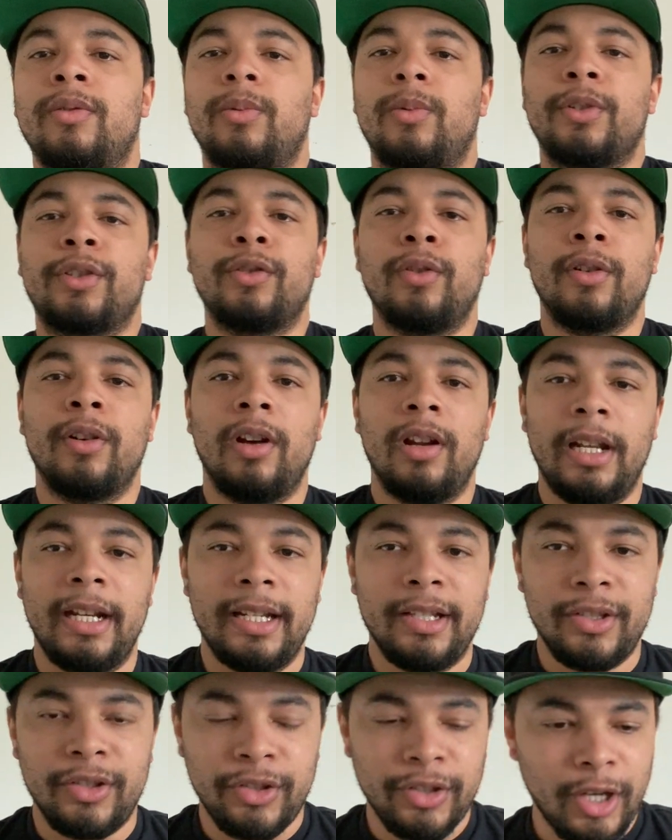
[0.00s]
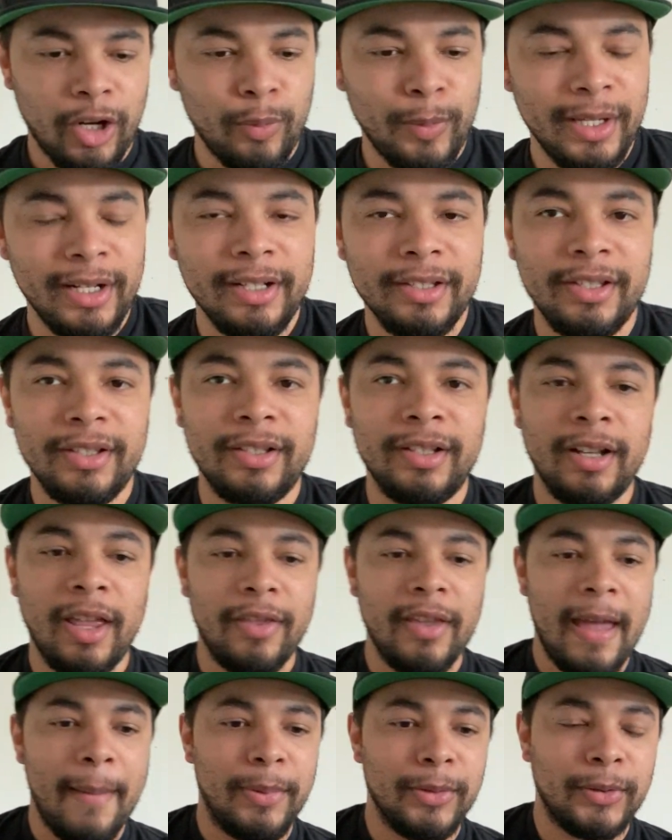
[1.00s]
What's going on, ladies and gentlemen? This is
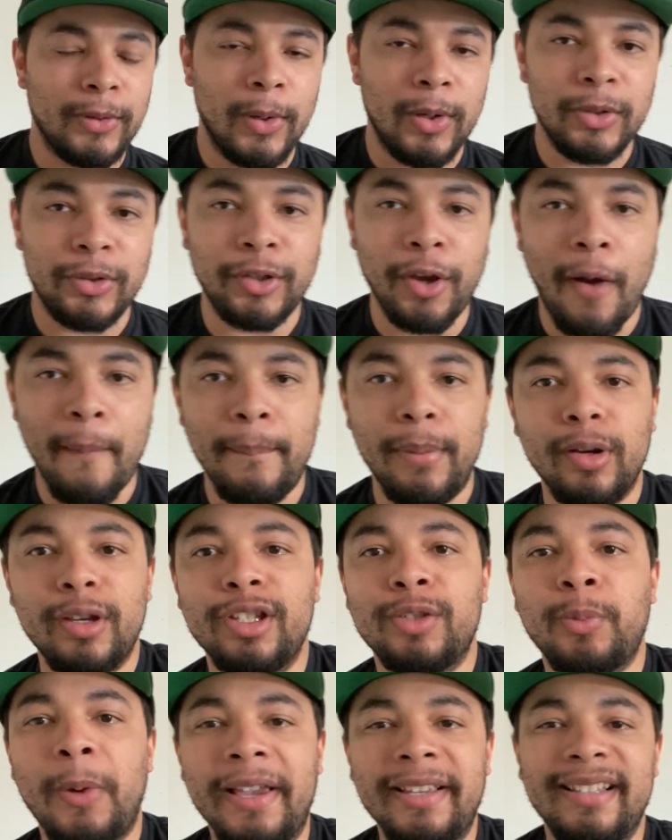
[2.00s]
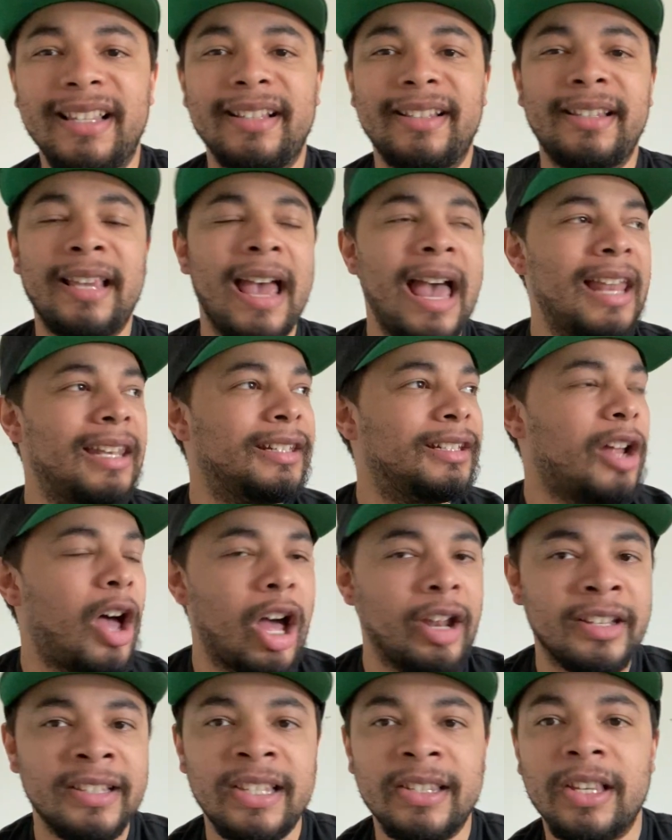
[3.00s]
another episode of John Boogie's Wasted Talent.
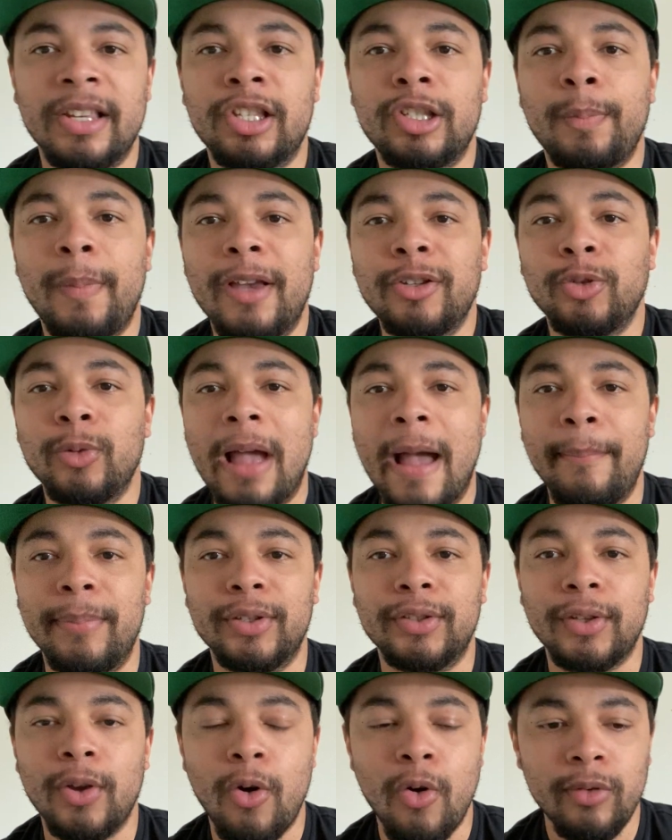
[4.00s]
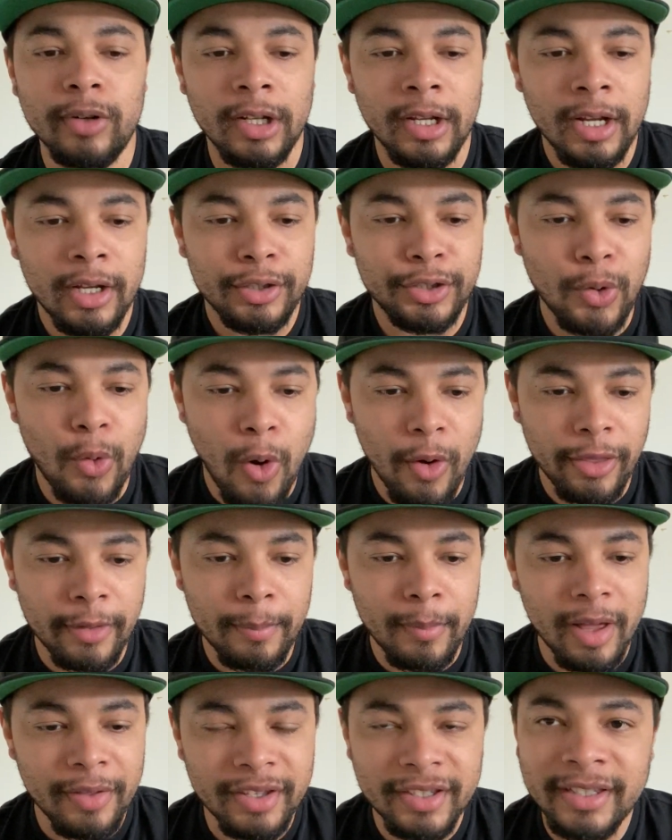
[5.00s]
This is a special episode to all the
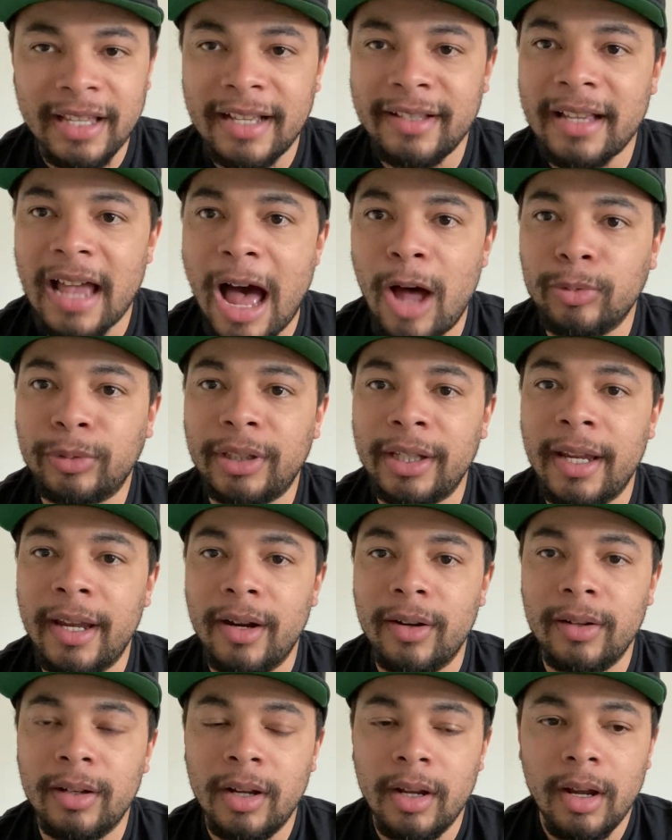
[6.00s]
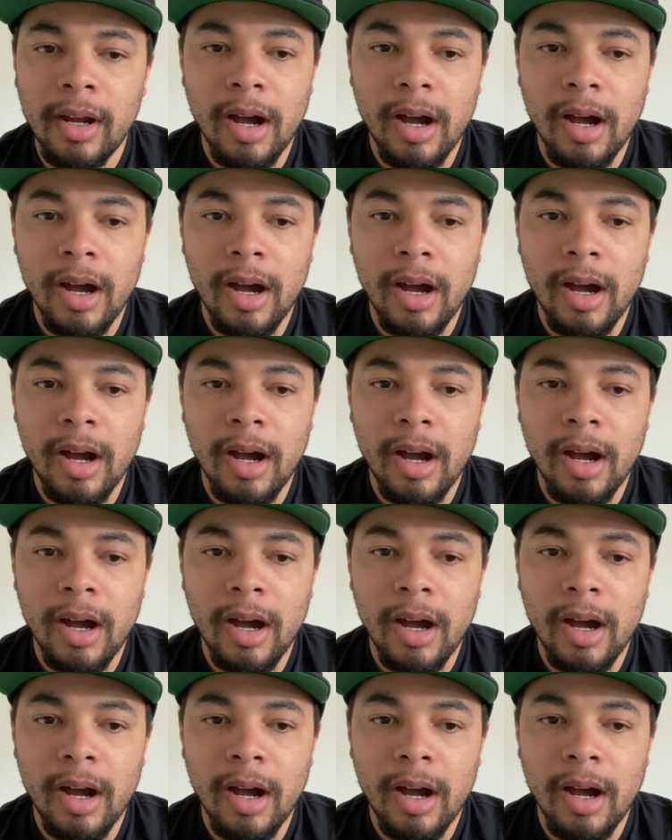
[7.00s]
mothers that's out there.